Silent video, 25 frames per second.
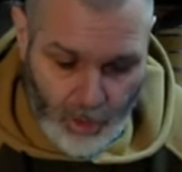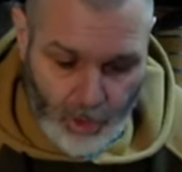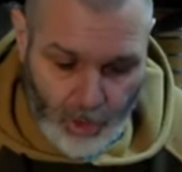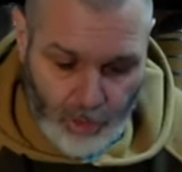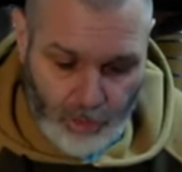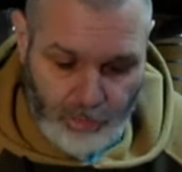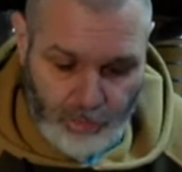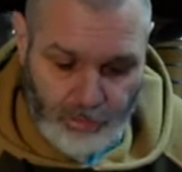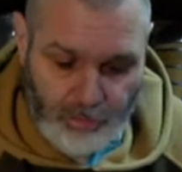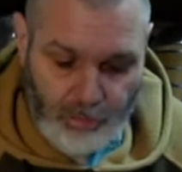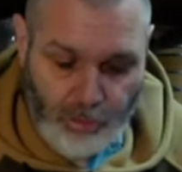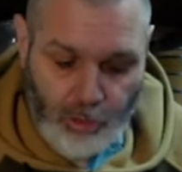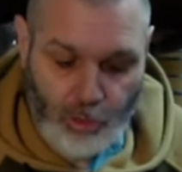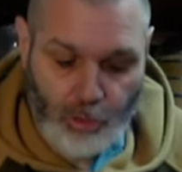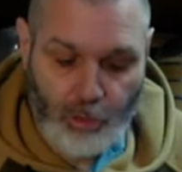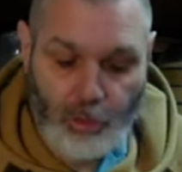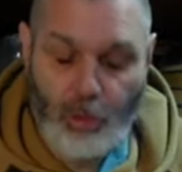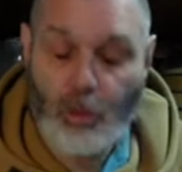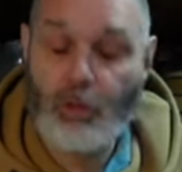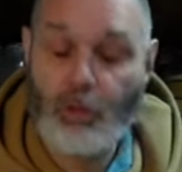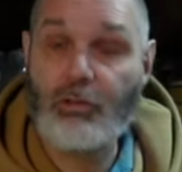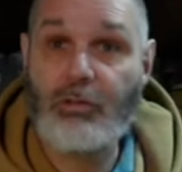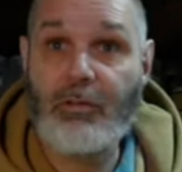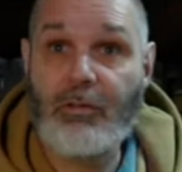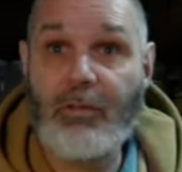Because I've got
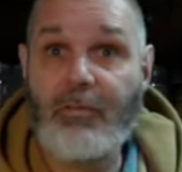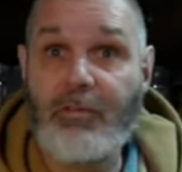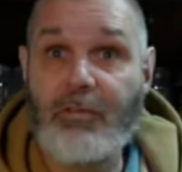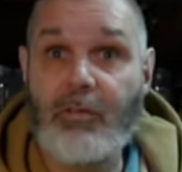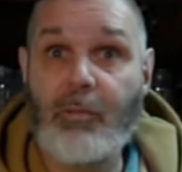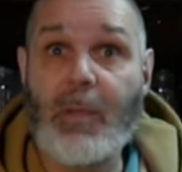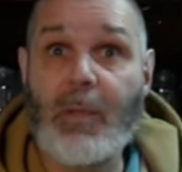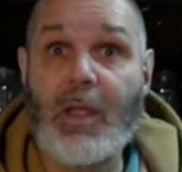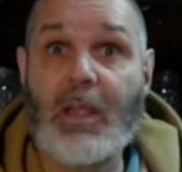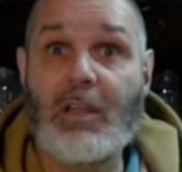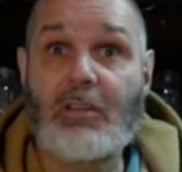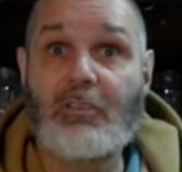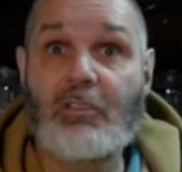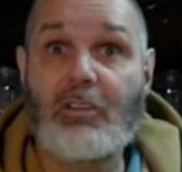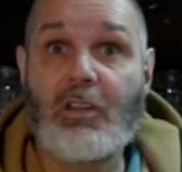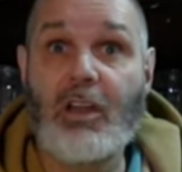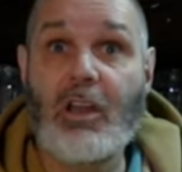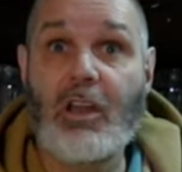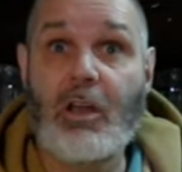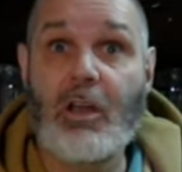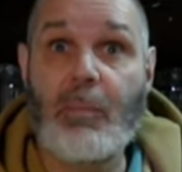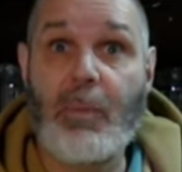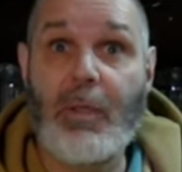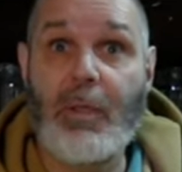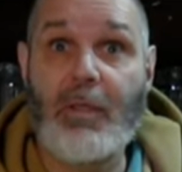loads of information
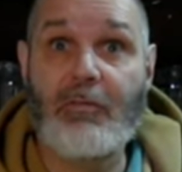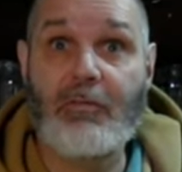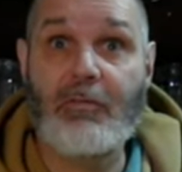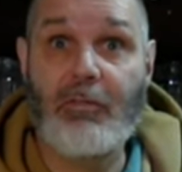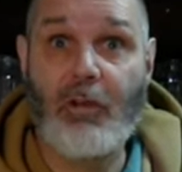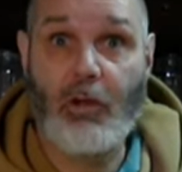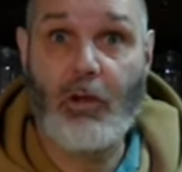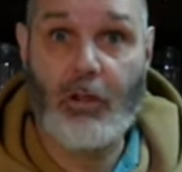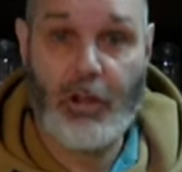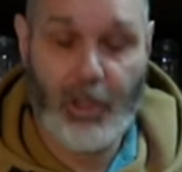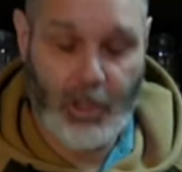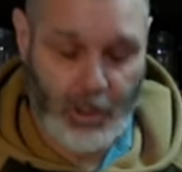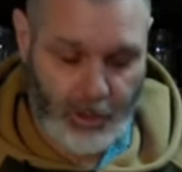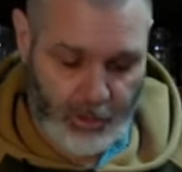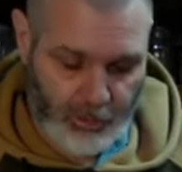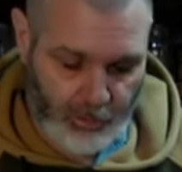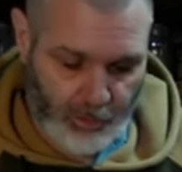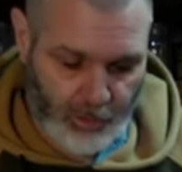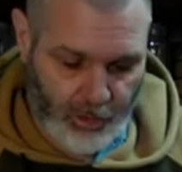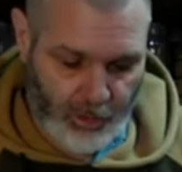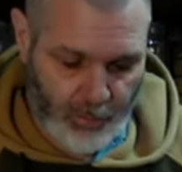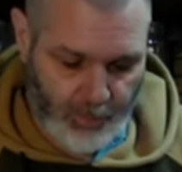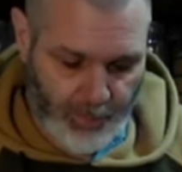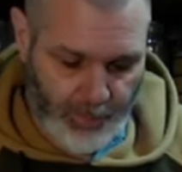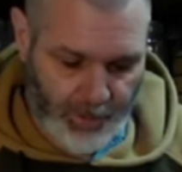in a bit for you
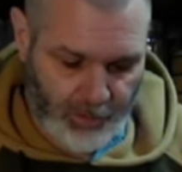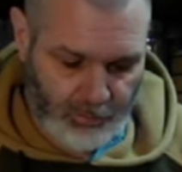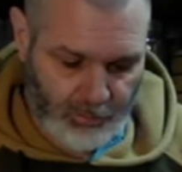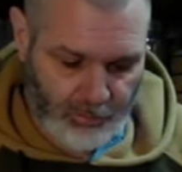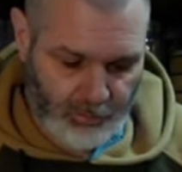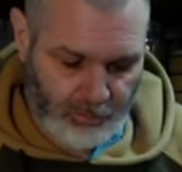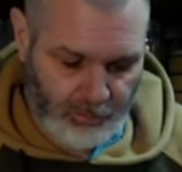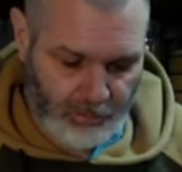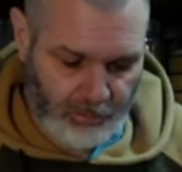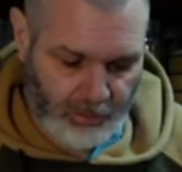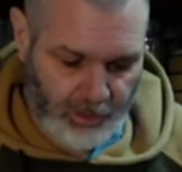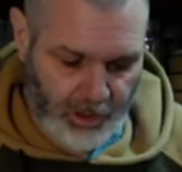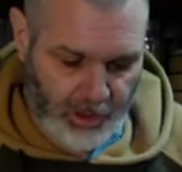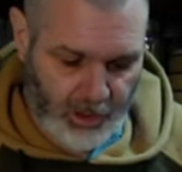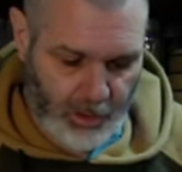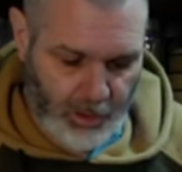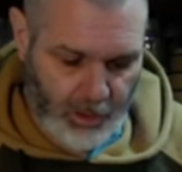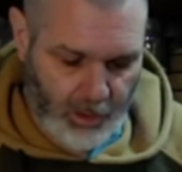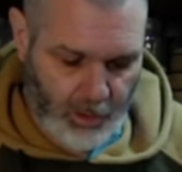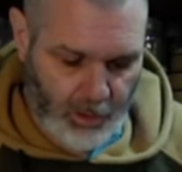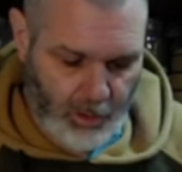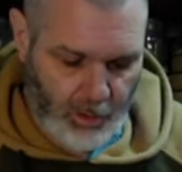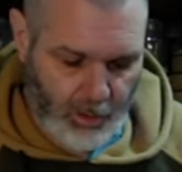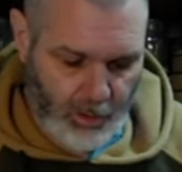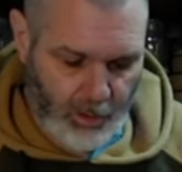that you'll be able to see,
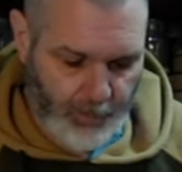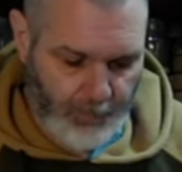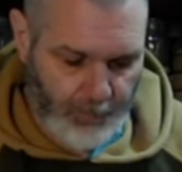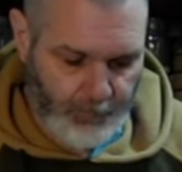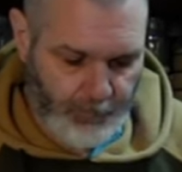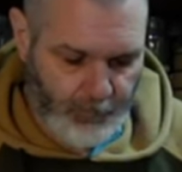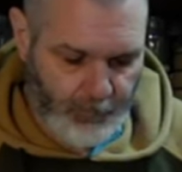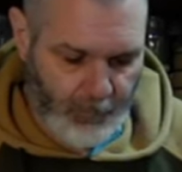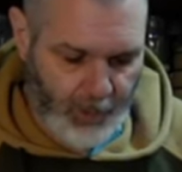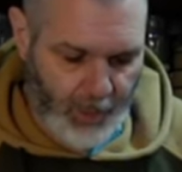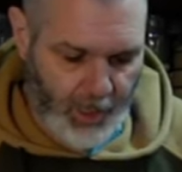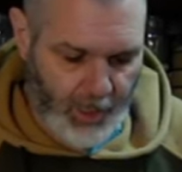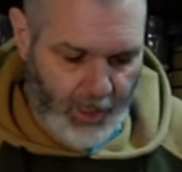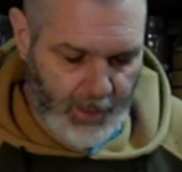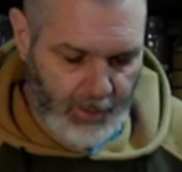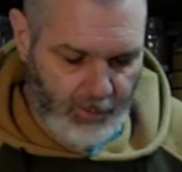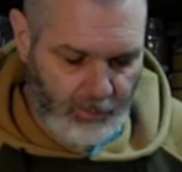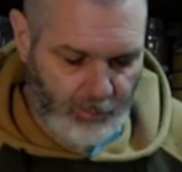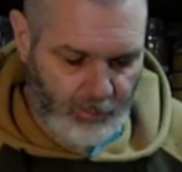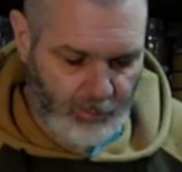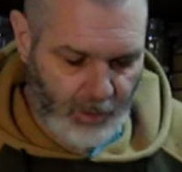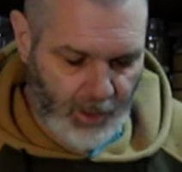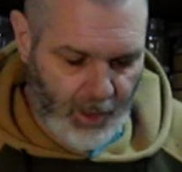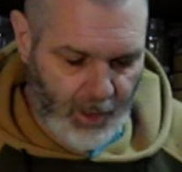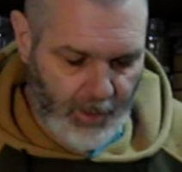
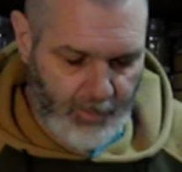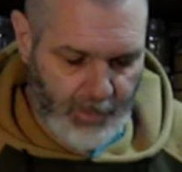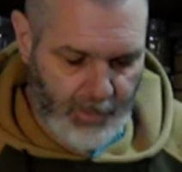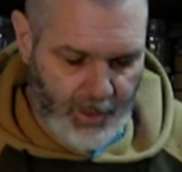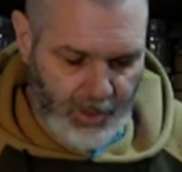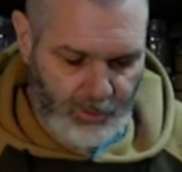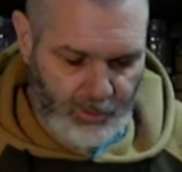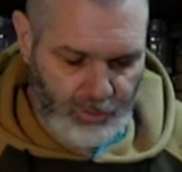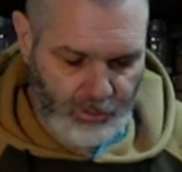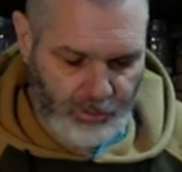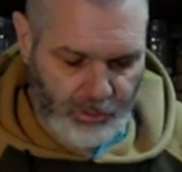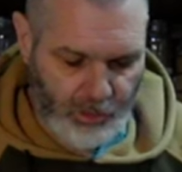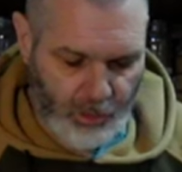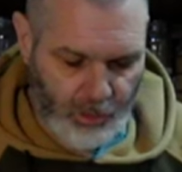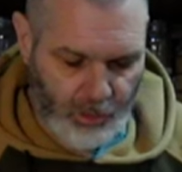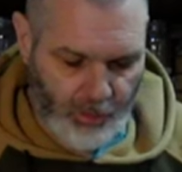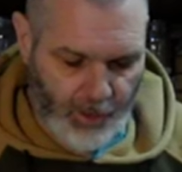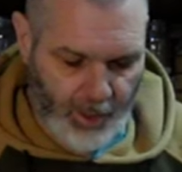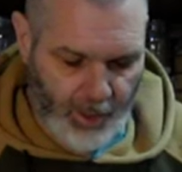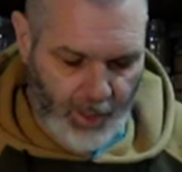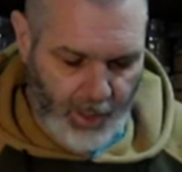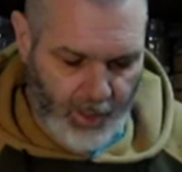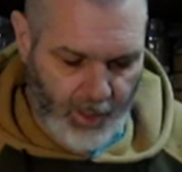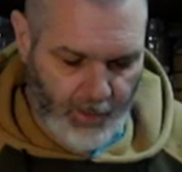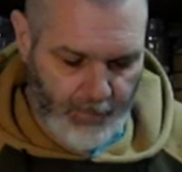right? So let me just knock
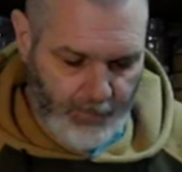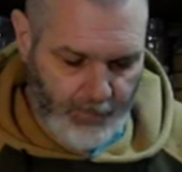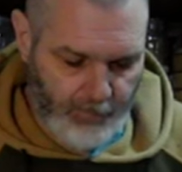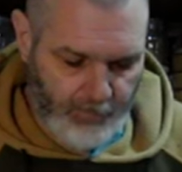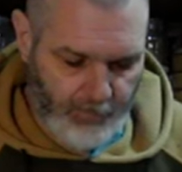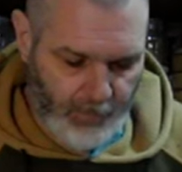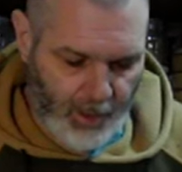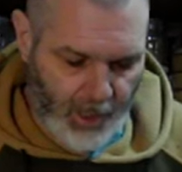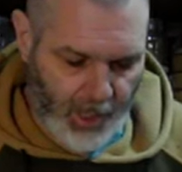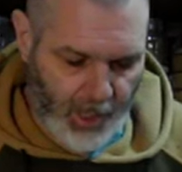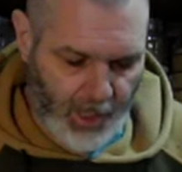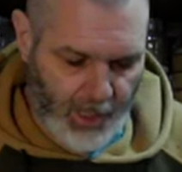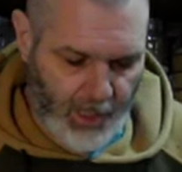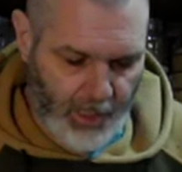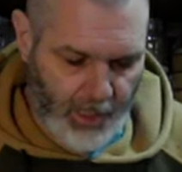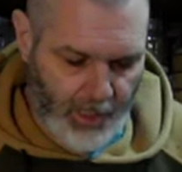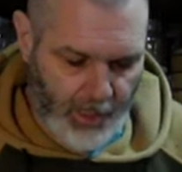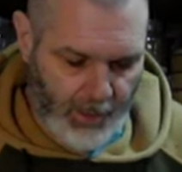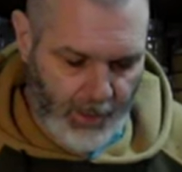that, right?